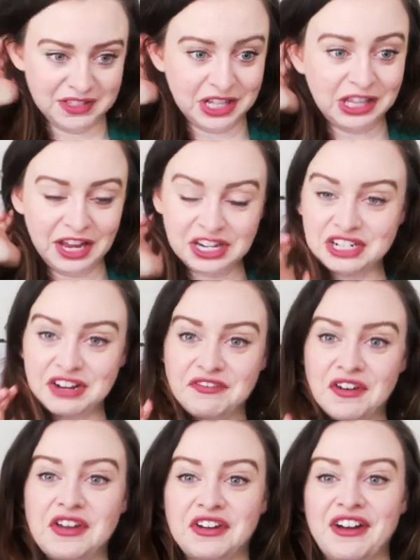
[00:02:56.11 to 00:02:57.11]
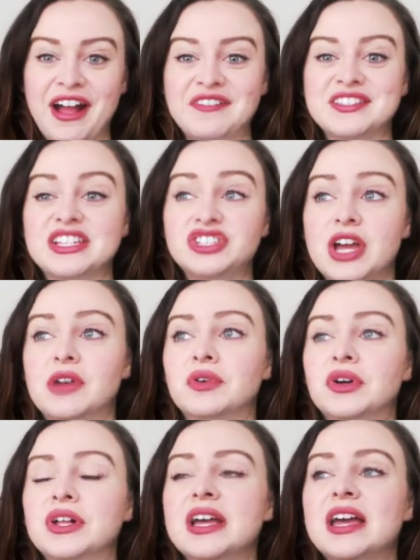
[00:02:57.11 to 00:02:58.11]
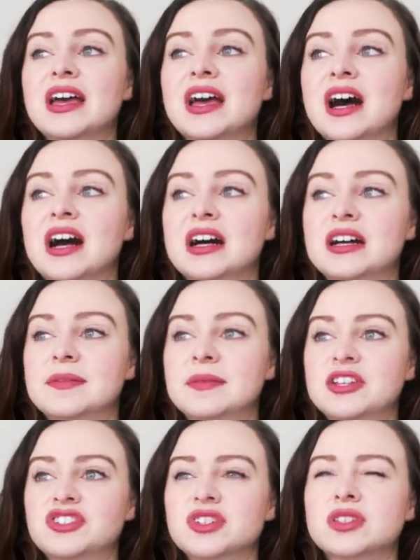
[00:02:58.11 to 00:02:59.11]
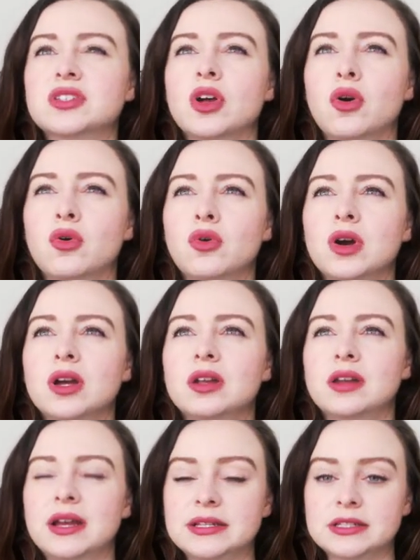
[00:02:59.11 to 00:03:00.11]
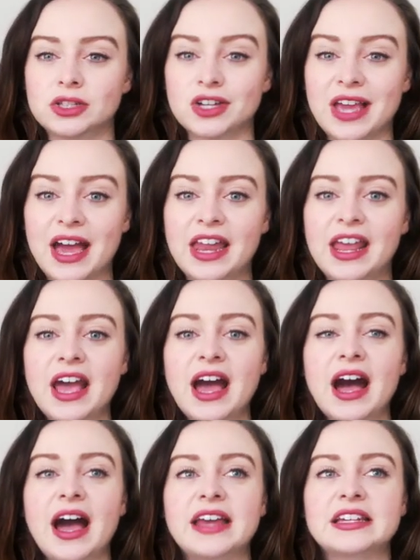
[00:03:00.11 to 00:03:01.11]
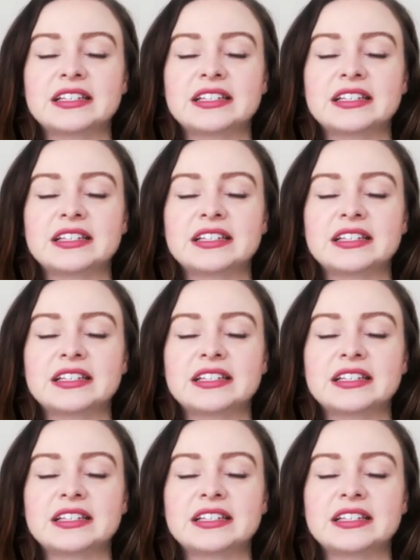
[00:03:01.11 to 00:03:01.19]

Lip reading: collection of photographs in general. It's just so nice to look at. I